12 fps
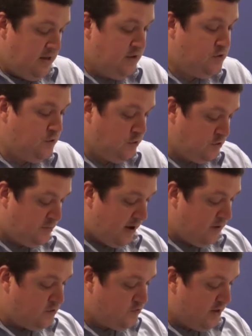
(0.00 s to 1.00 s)
The
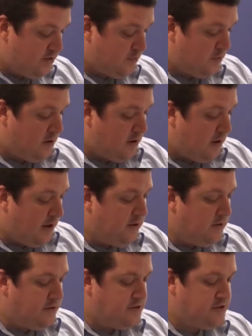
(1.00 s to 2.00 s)
£200 raised from
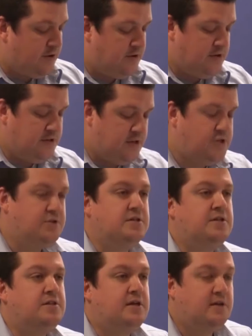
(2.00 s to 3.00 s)
Carlisle and the surrounding
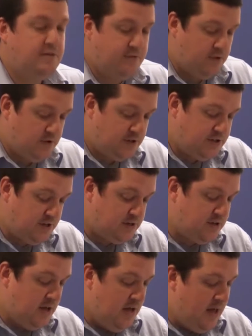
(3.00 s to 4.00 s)
district in
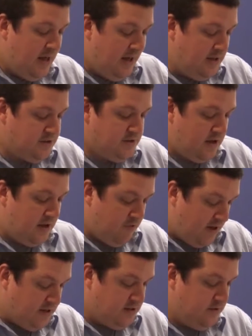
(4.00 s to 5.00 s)
1346 is
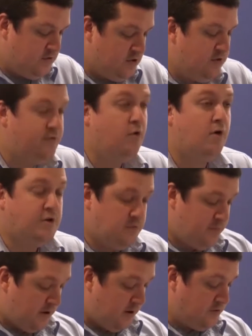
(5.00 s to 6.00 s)
relative to the
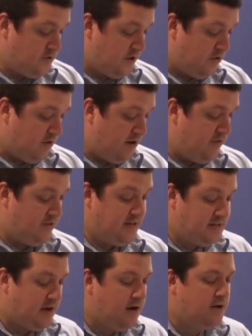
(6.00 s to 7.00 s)
£400 agreed for the
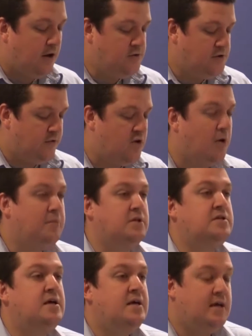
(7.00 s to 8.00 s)
entire county of
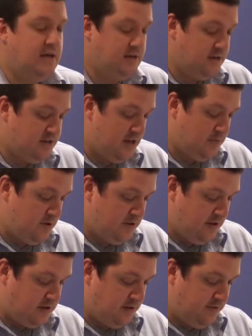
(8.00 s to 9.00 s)
Cumberland in December
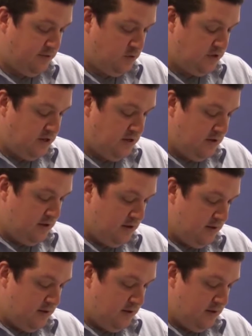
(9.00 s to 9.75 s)
1314.